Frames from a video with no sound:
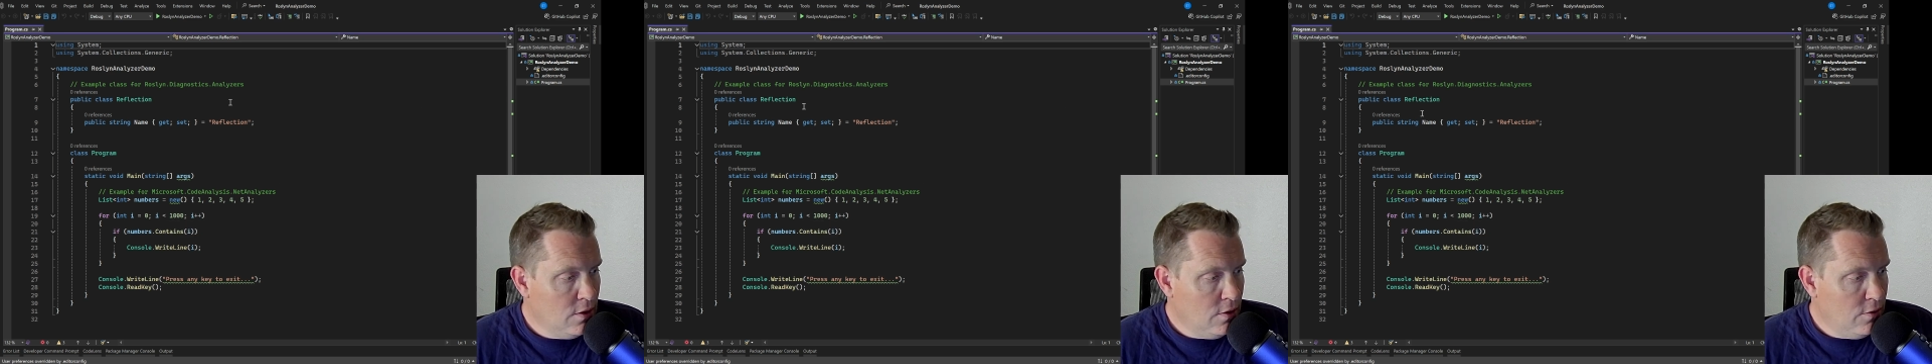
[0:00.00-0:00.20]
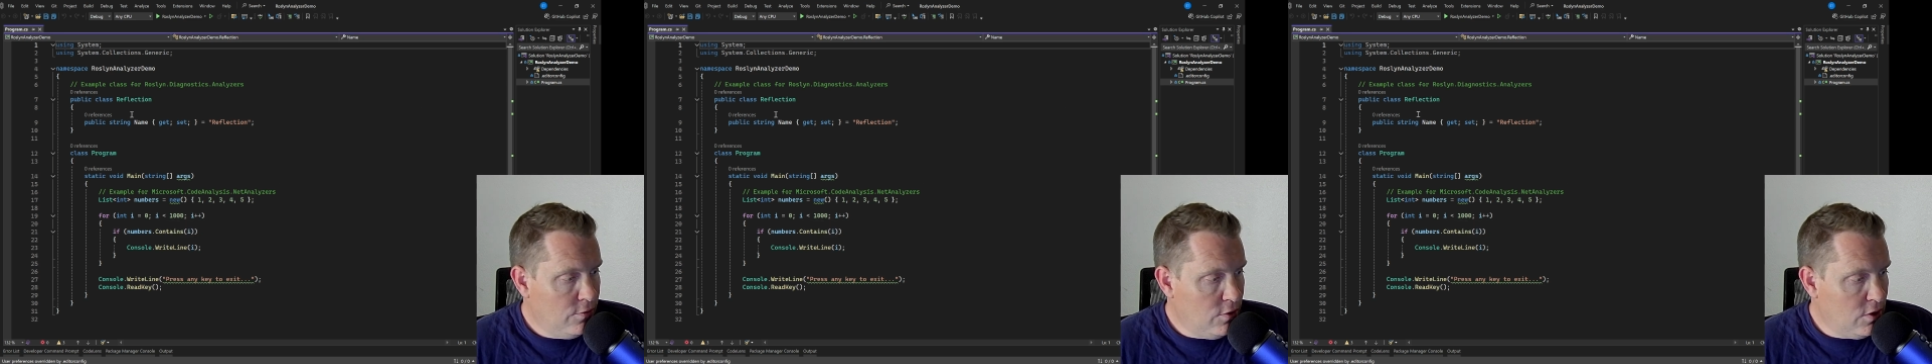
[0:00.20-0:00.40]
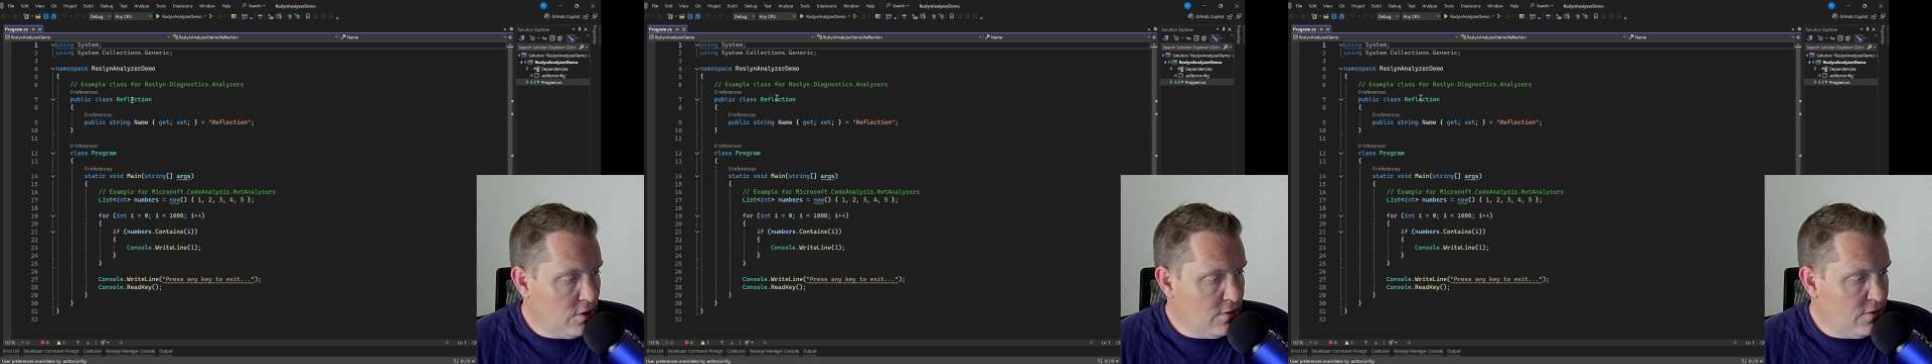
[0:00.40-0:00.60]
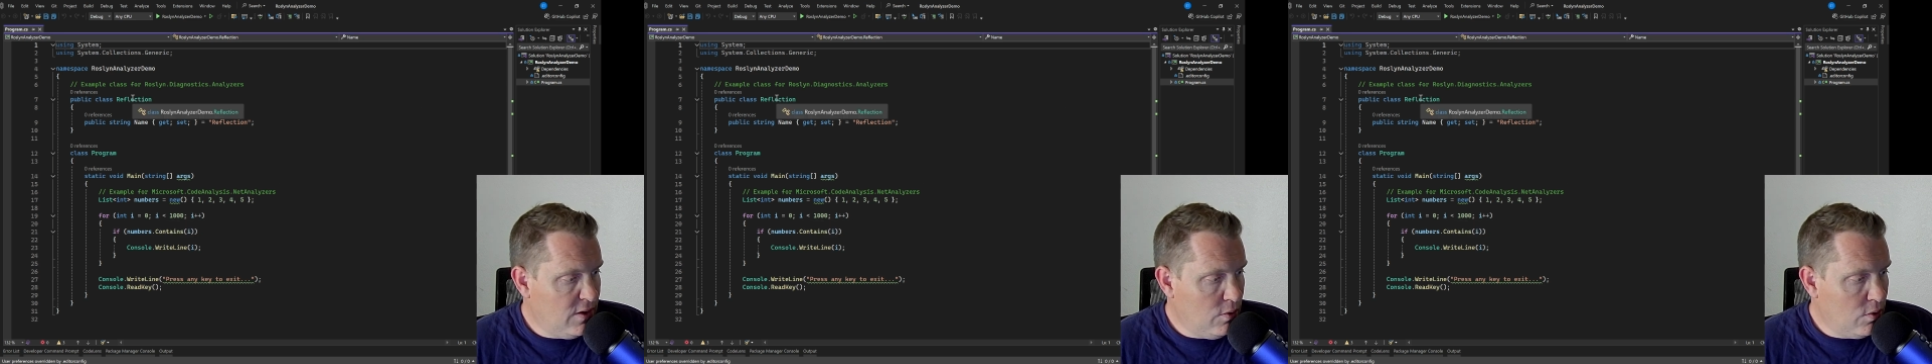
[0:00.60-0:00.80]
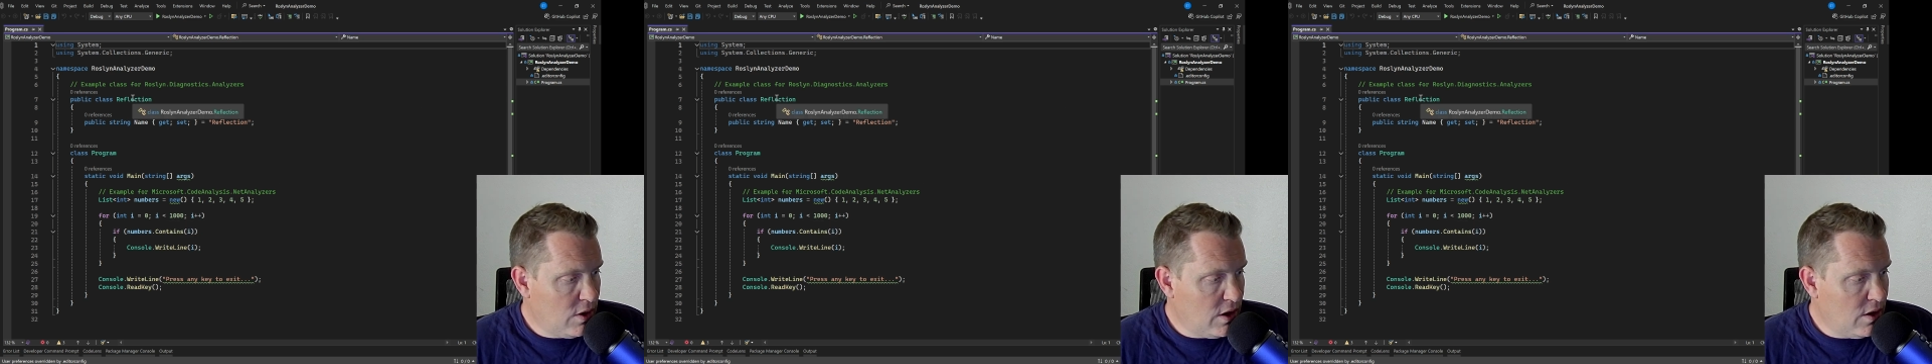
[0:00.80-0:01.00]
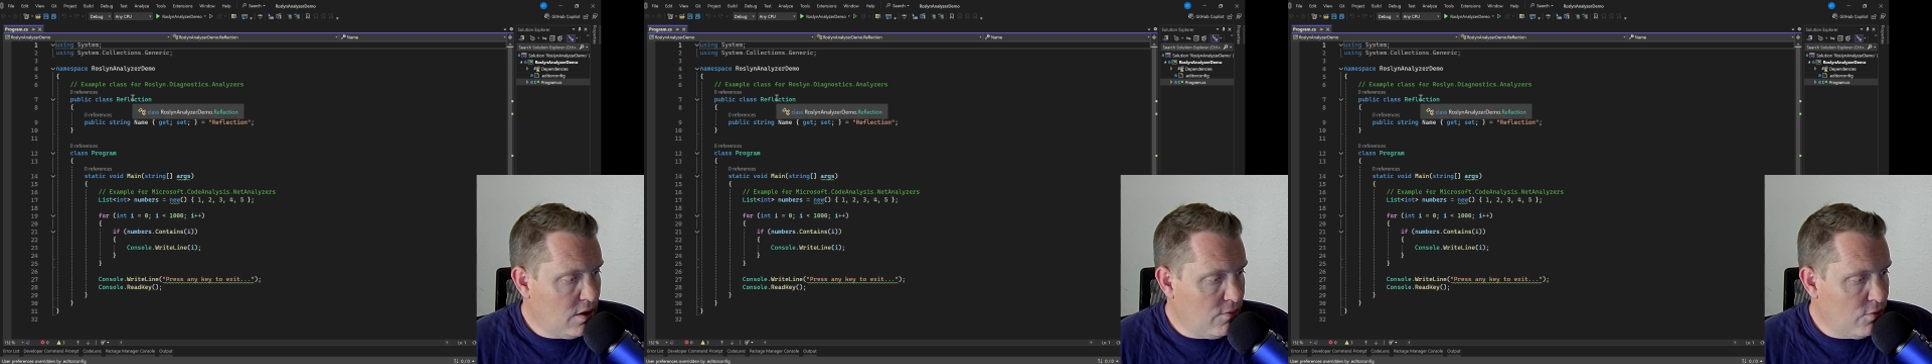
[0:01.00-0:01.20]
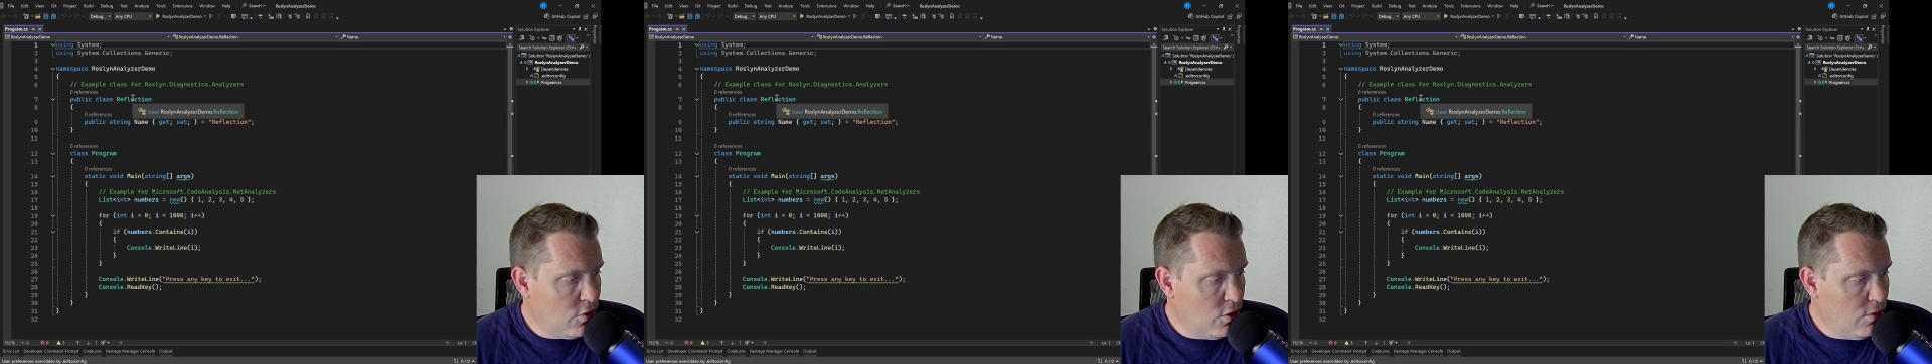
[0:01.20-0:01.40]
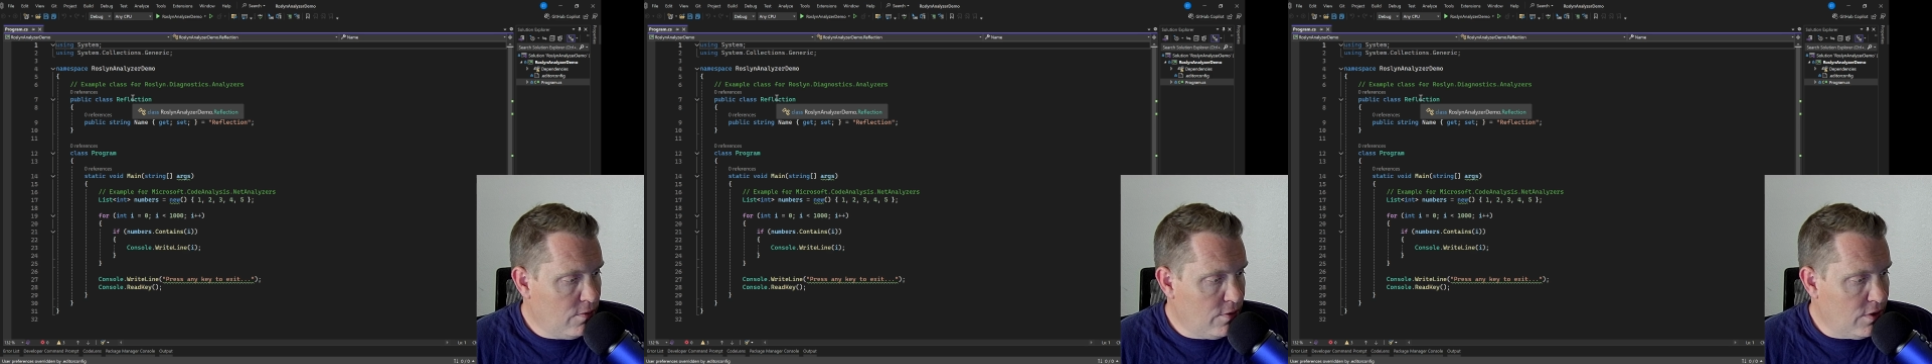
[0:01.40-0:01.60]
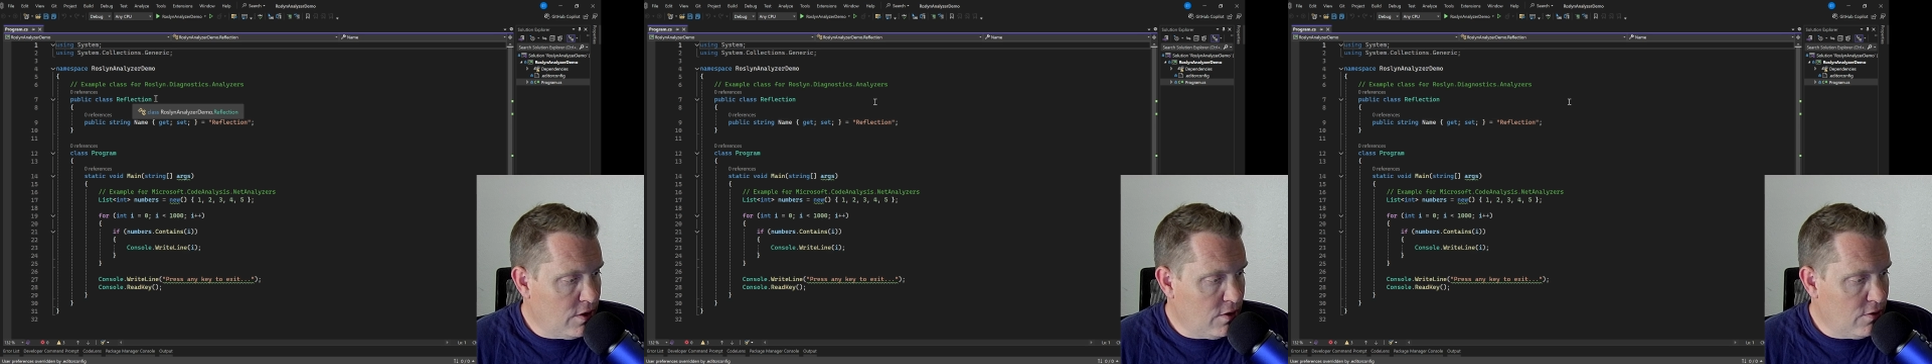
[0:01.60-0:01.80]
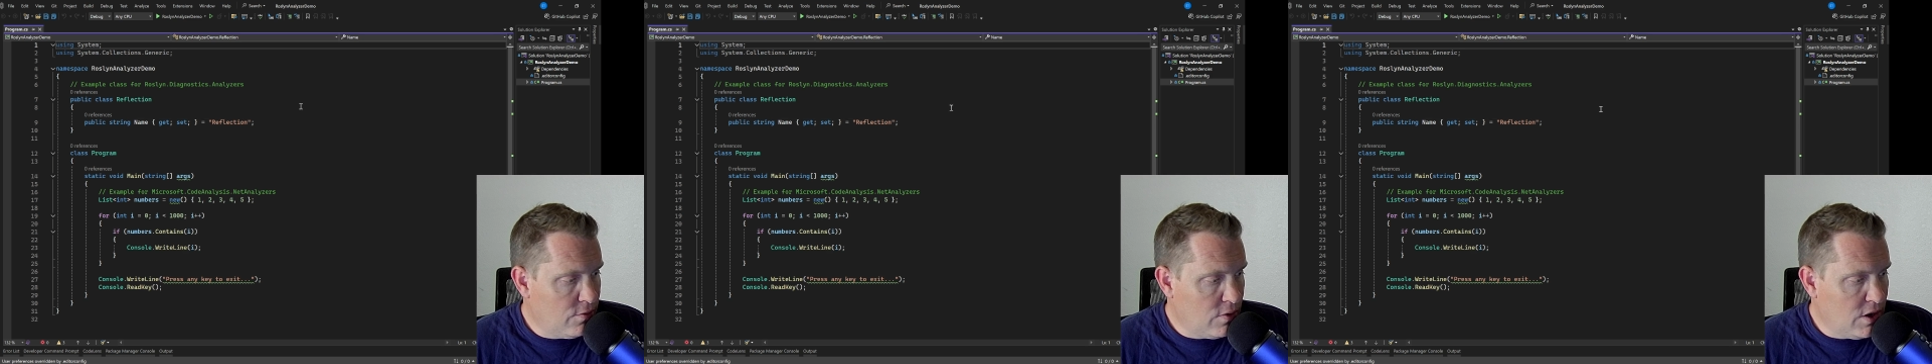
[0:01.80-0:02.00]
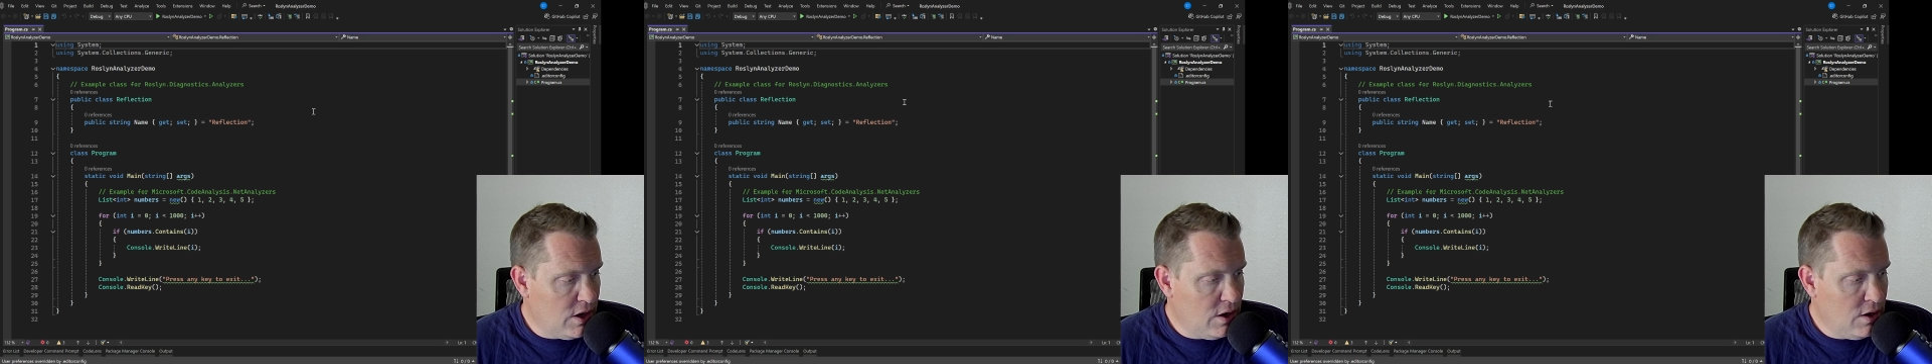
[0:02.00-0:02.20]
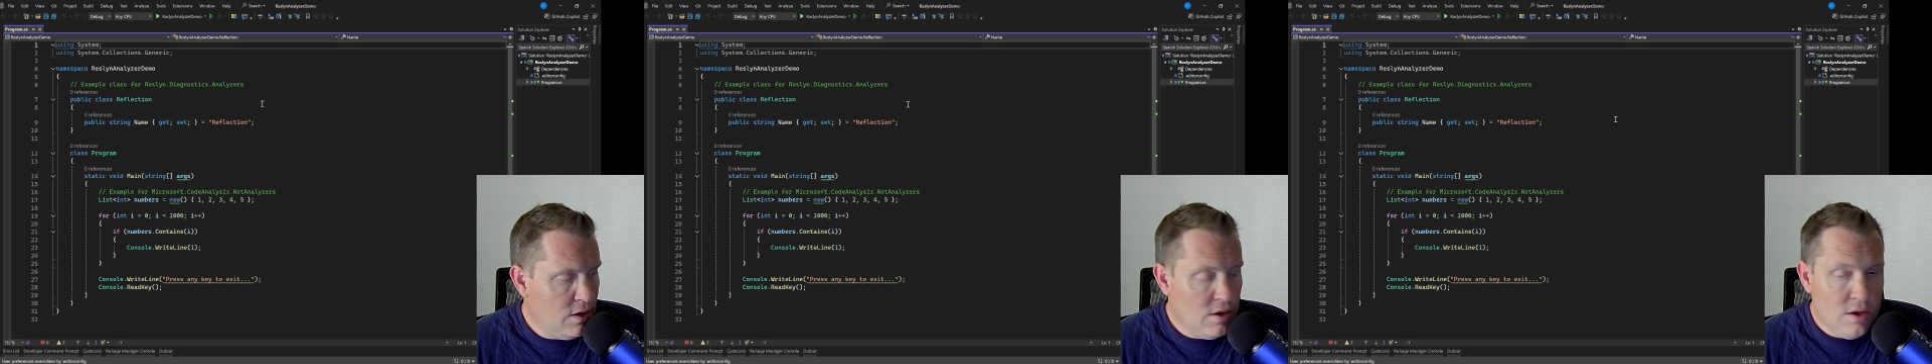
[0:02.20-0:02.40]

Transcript: So you can see when I hover over this, right,